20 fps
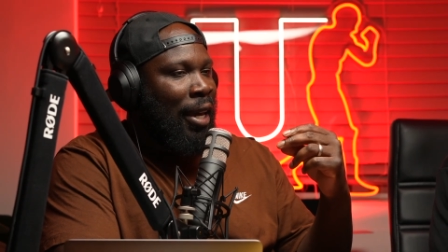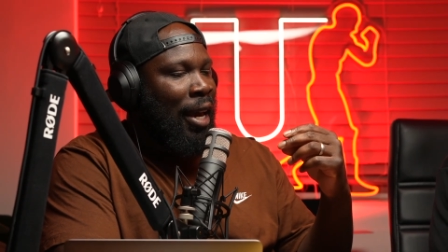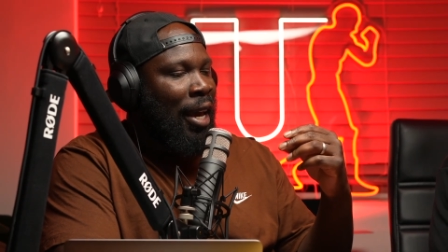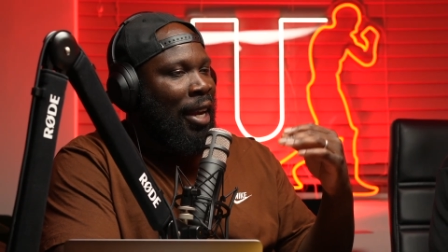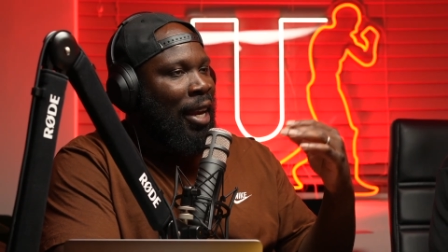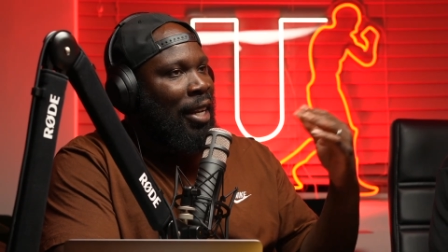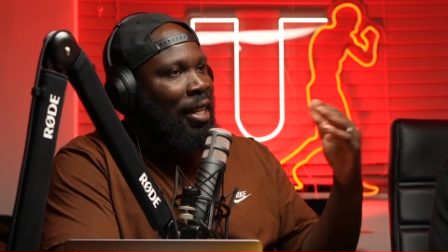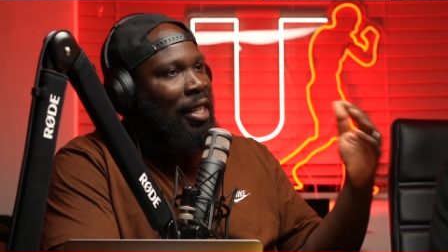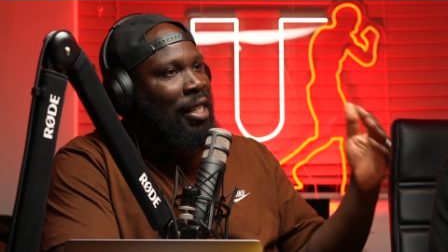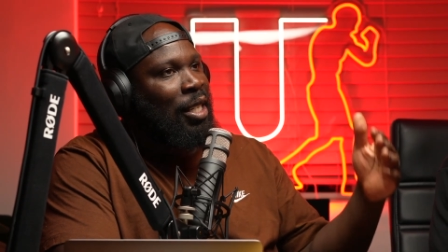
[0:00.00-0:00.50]

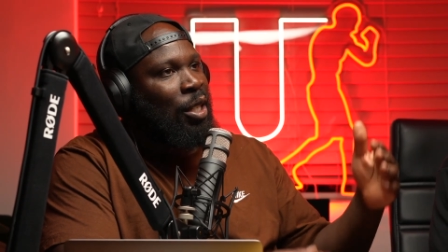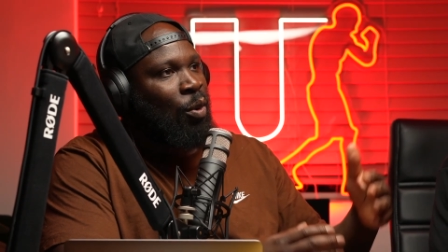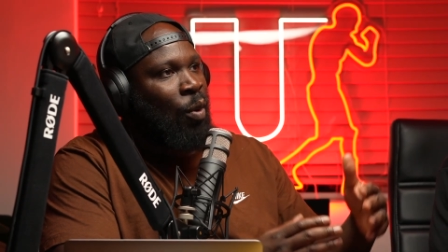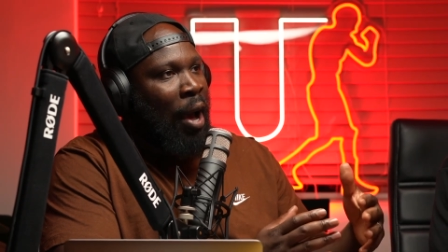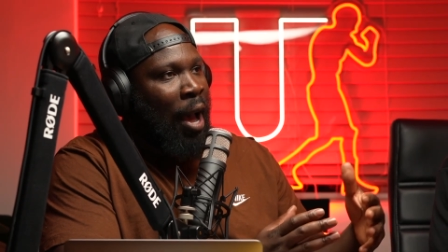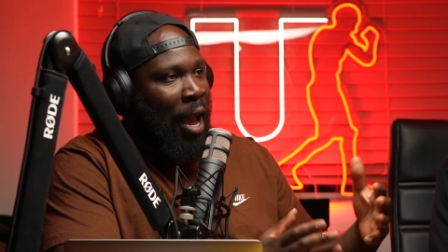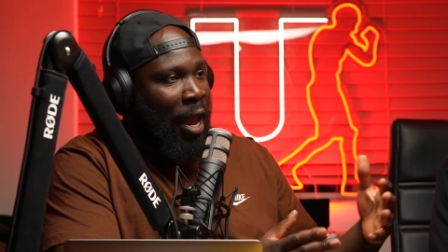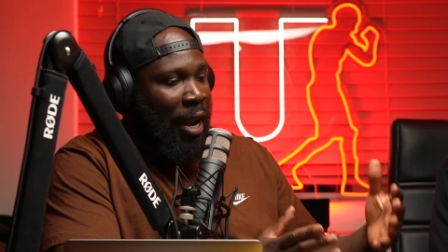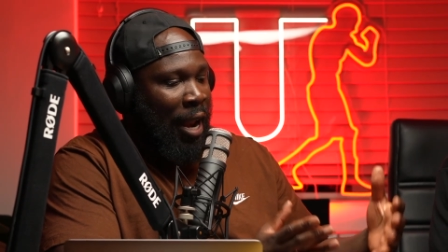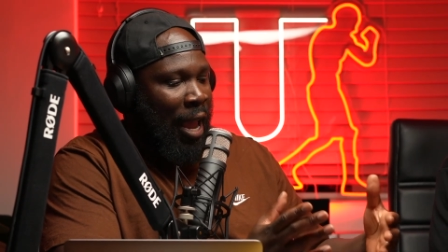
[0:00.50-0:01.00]
and this is
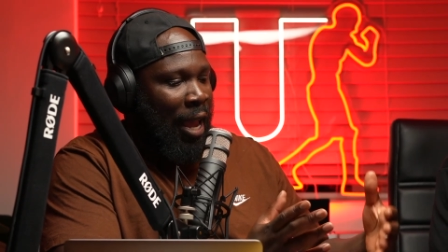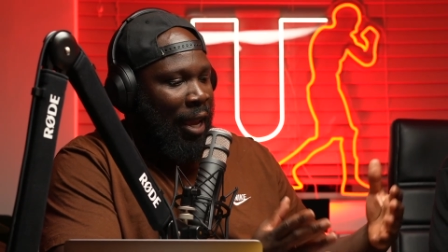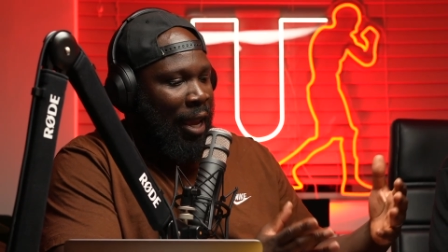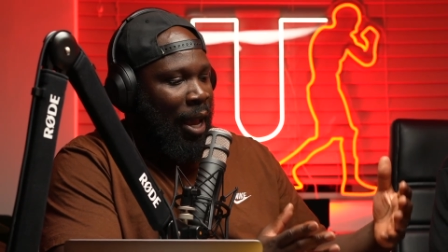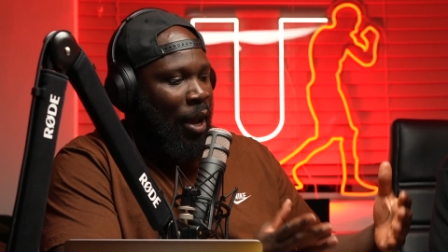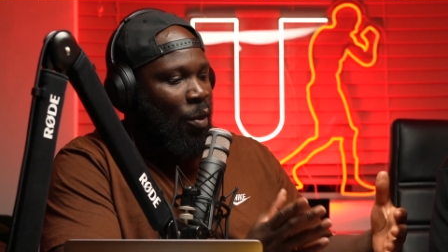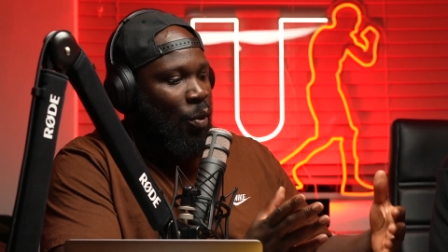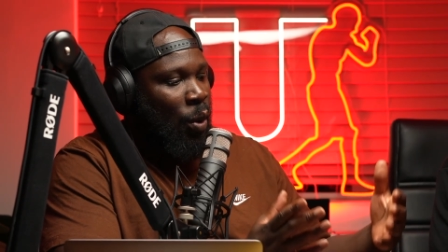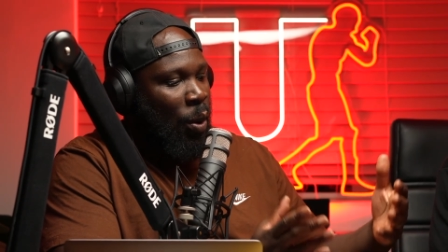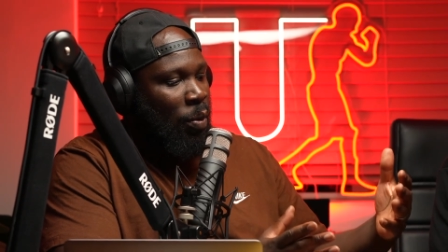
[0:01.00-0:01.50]
why I like
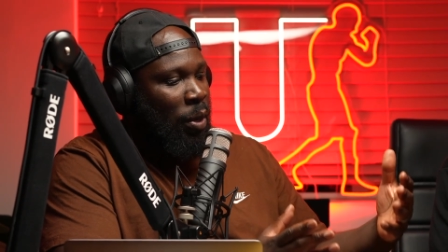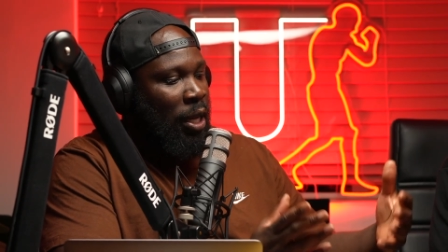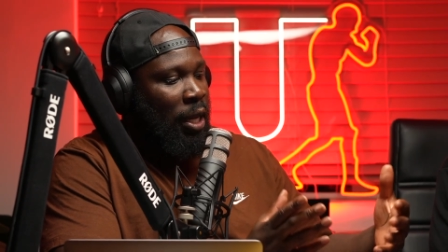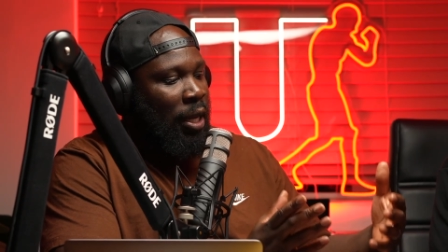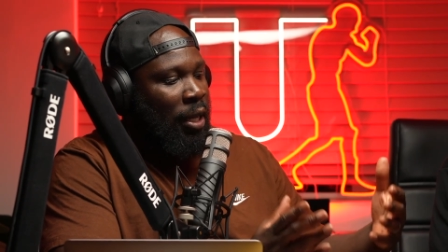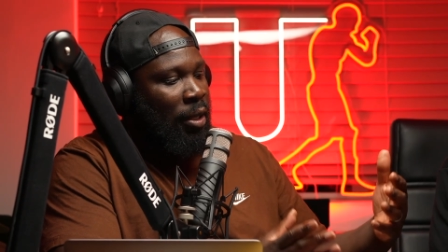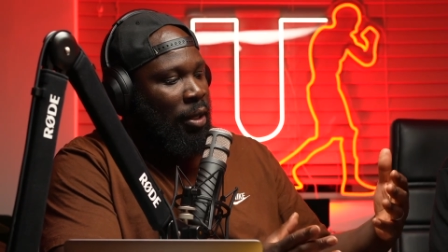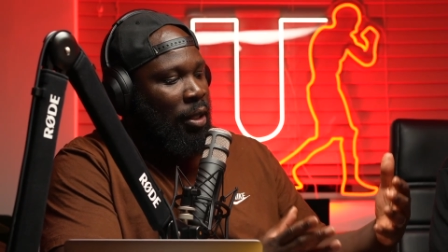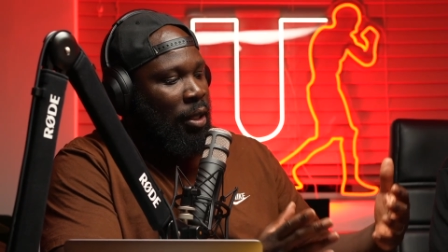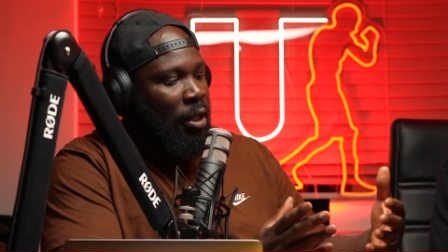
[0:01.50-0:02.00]
how when we
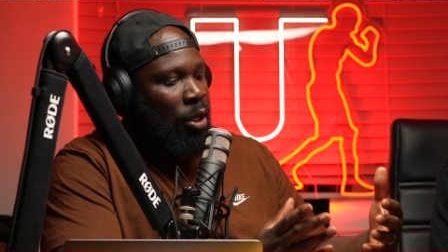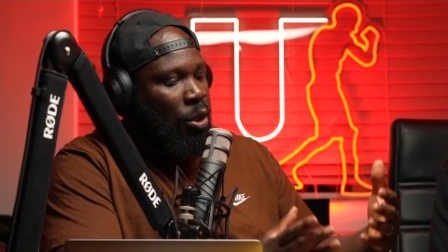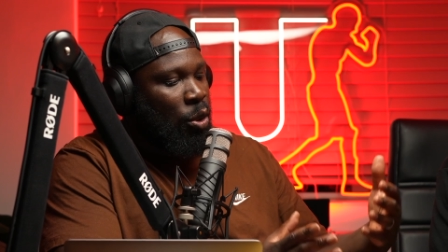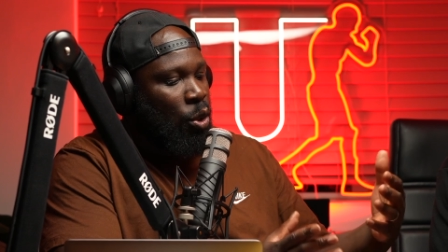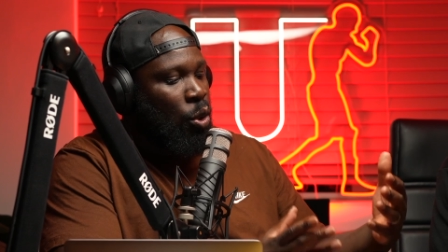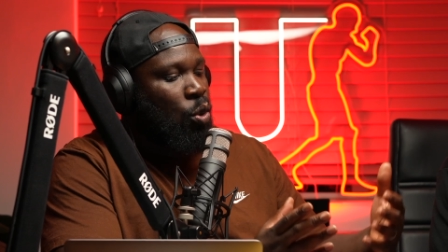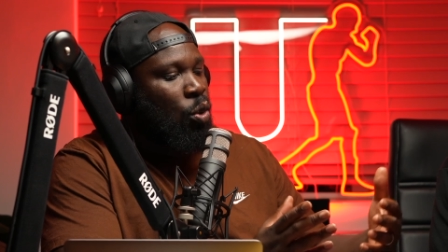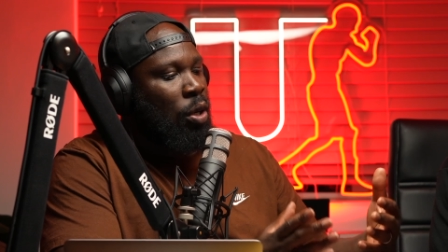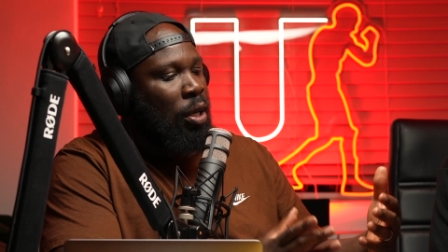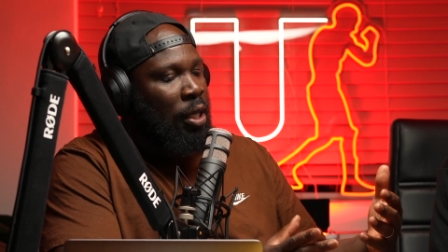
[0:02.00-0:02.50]

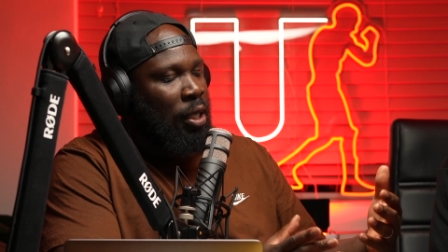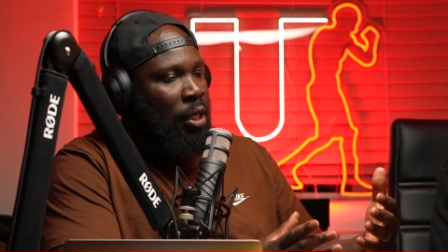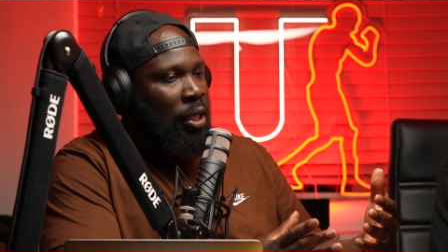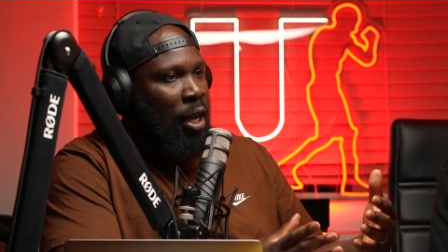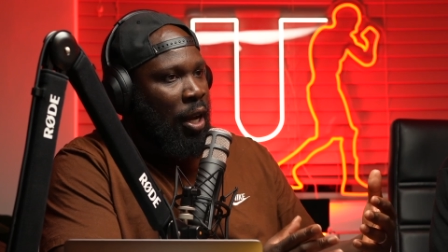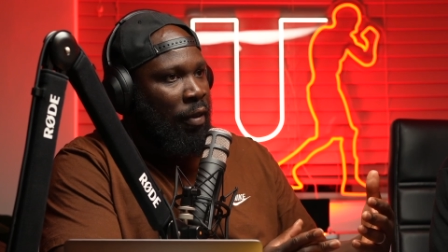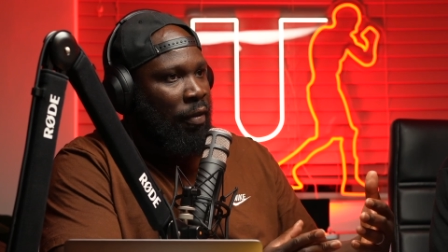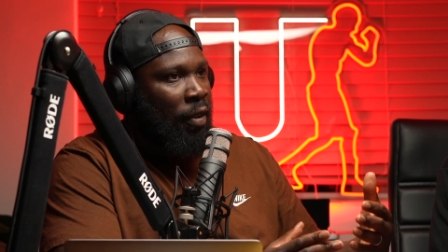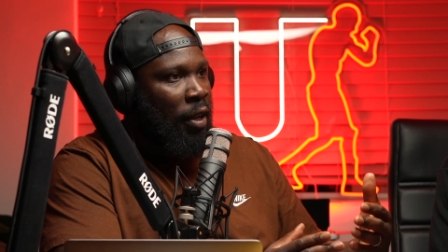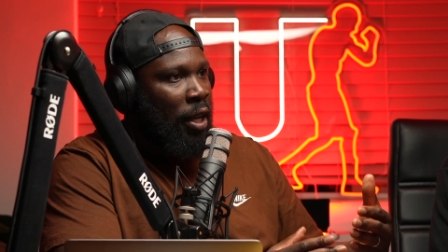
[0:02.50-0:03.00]
talk and
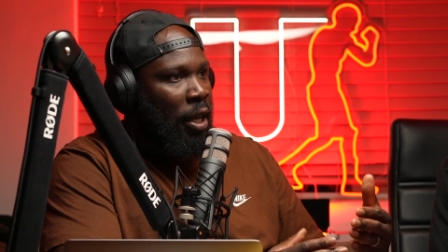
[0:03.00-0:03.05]
stuff,